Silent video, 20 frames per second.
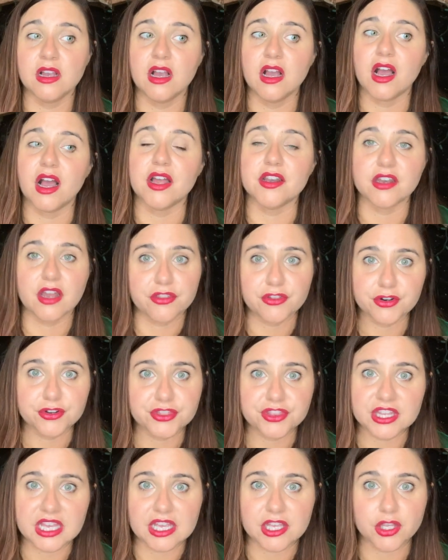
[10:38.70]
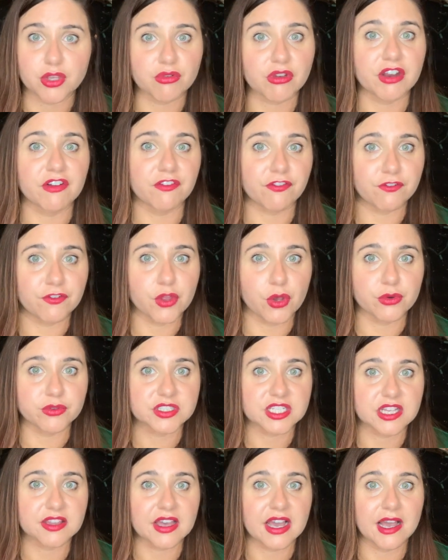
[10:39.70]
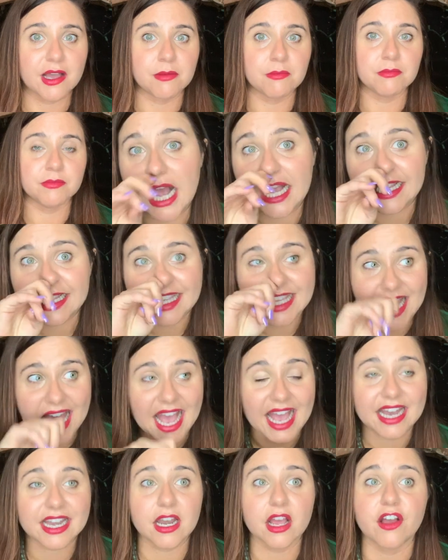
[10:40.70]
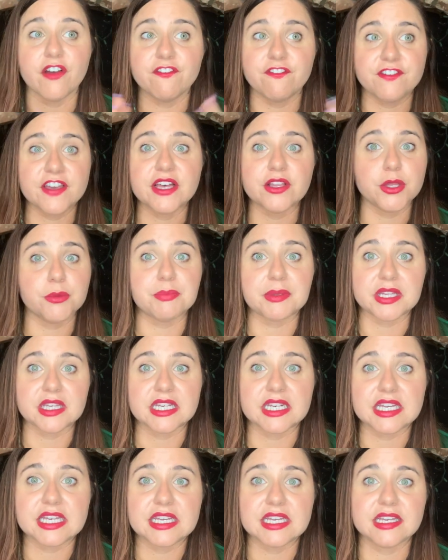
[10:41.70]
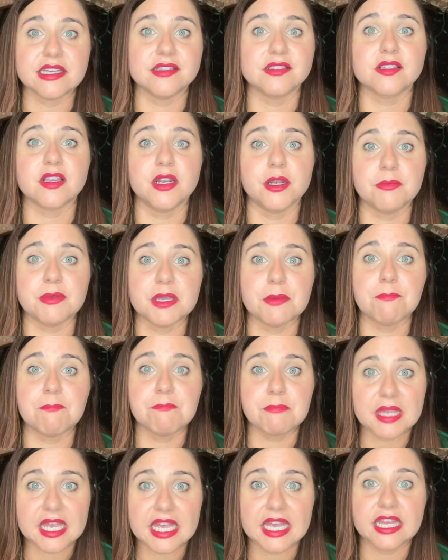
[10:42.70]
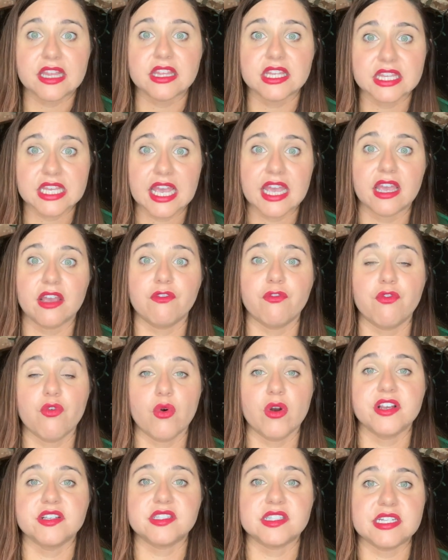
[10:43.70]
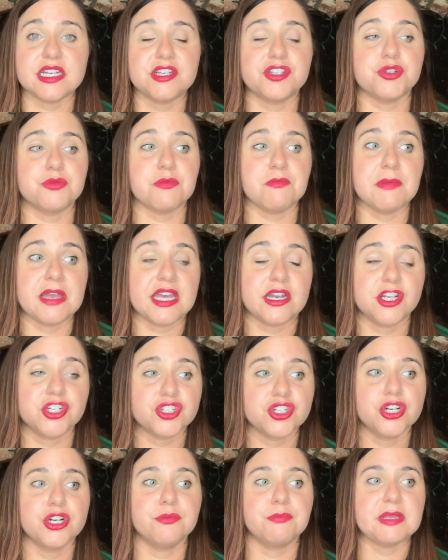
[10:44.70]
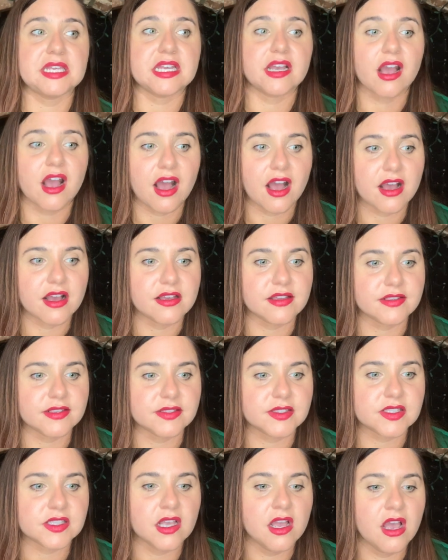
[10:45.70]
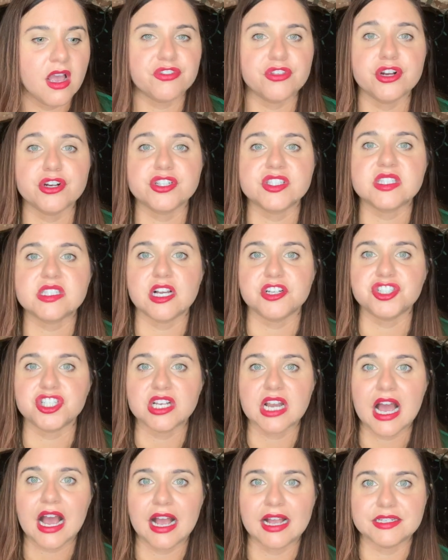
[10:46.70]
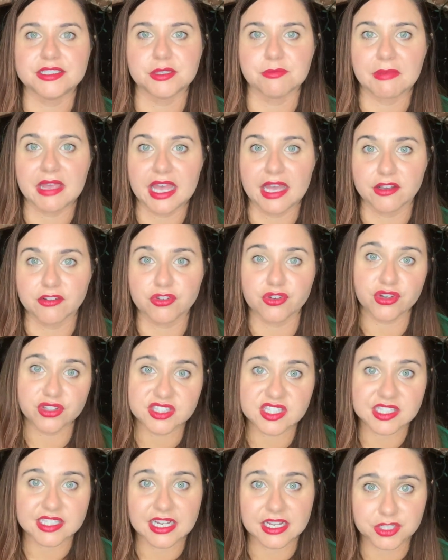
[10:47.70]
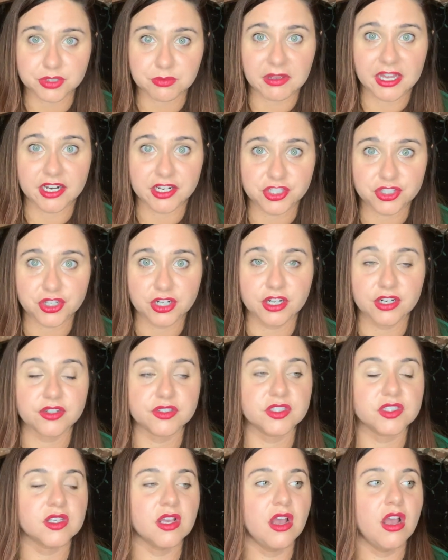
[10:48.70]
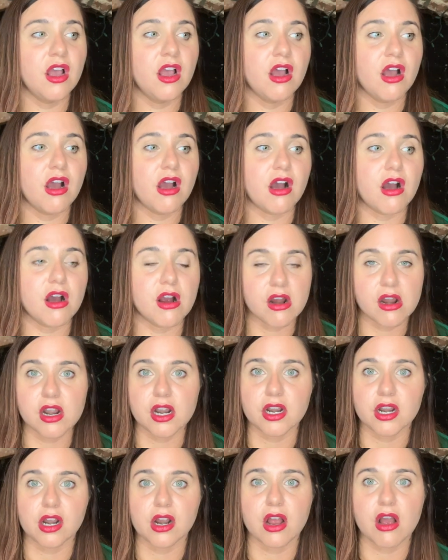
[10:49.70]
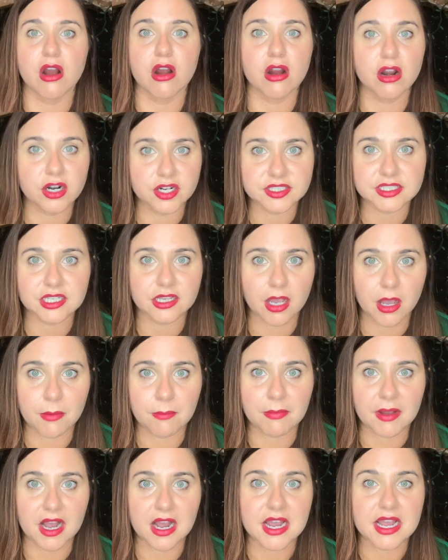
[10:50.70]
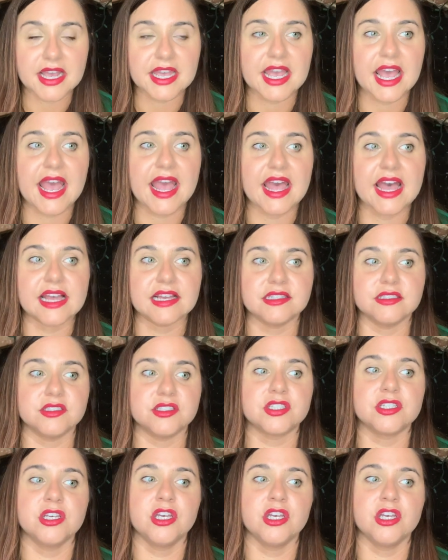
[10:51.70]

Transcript: another thing you can float to them. Again, availability is going to be a big thing for a stage manager because they're such in high demand. Good stage managers are hard to come by, and